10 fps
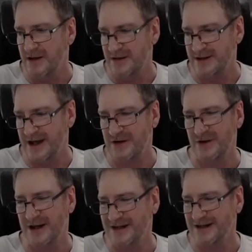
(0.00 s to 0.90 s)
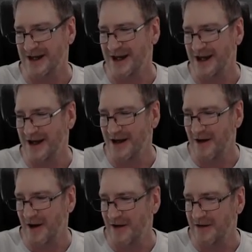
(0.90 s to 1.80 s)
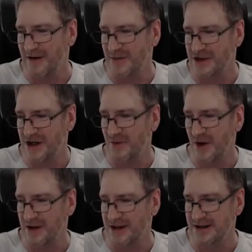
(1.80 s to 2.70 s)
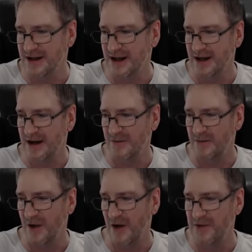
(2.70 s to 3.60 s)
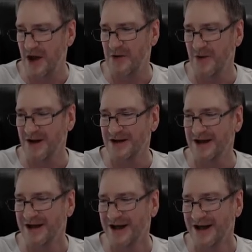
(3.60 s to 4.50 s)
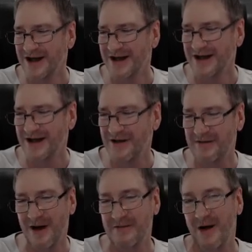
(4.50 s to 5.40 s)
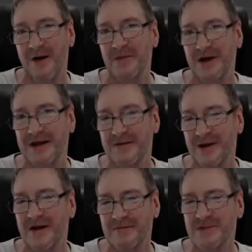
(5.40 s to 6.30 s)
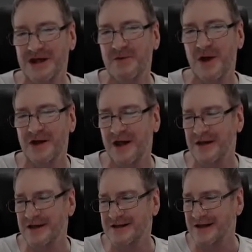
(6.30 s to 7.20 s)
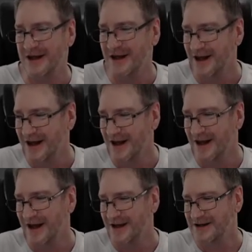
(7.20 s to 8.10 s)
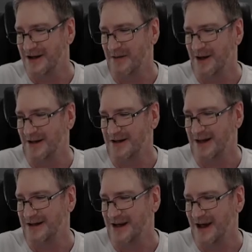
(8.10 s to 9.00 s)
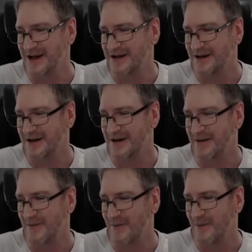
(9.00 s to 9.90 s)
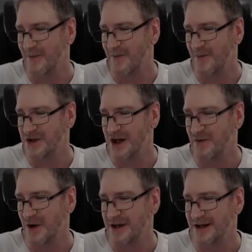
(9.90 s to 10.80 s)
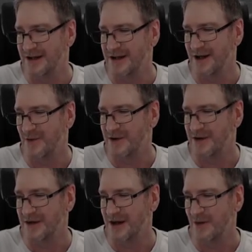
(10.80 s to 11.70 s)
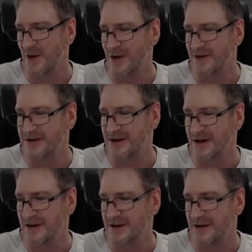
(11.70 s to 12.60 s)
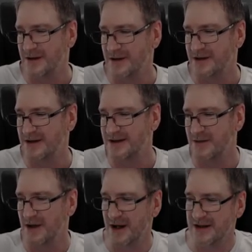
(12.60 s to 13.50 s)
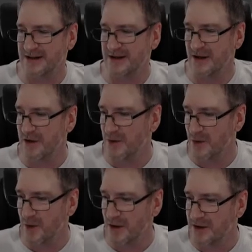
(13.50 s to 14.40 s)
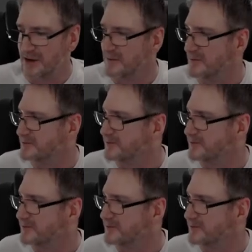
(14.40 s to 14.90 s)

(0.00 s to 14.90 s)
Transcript: And this is Android Lust saying, uh, I think machine welding is a thing. I'm, I'm no welder. I, I, I'm not either, but I, machine welding I think is a thing. Sniper Girl says, yeah, machine welding is a thing. Want a thick weld to simulate slow welding.